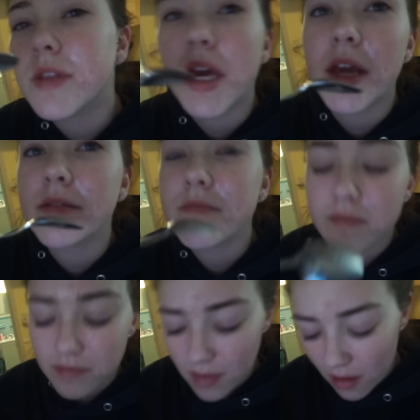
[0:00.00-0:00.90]
thing
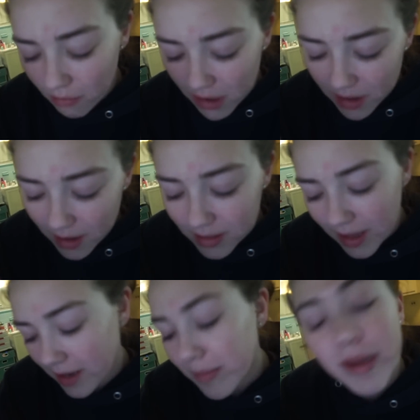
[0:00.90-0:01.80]
with a
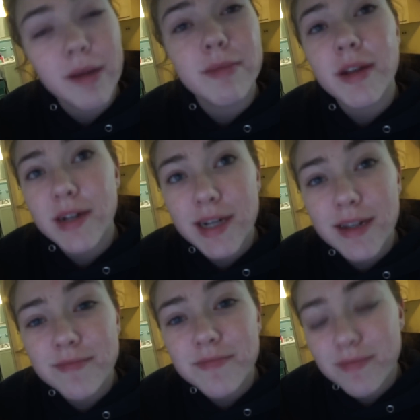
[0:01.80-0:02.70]
lot of peanut butter in
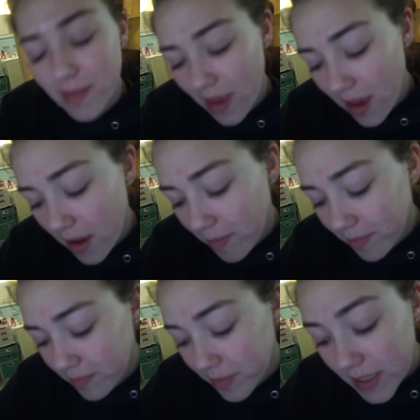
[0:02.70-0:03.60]
it,
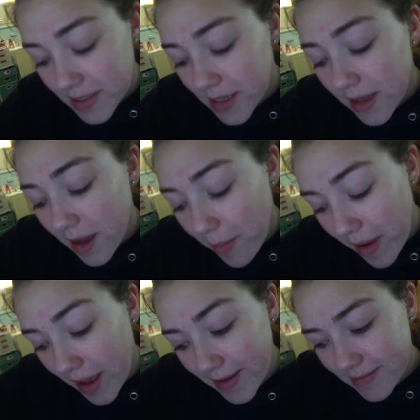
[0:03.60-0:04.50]
but it's not that
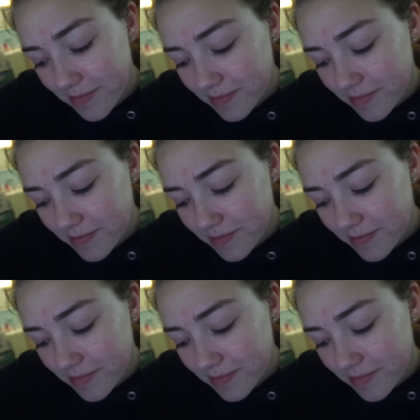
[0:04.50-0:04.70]
bad.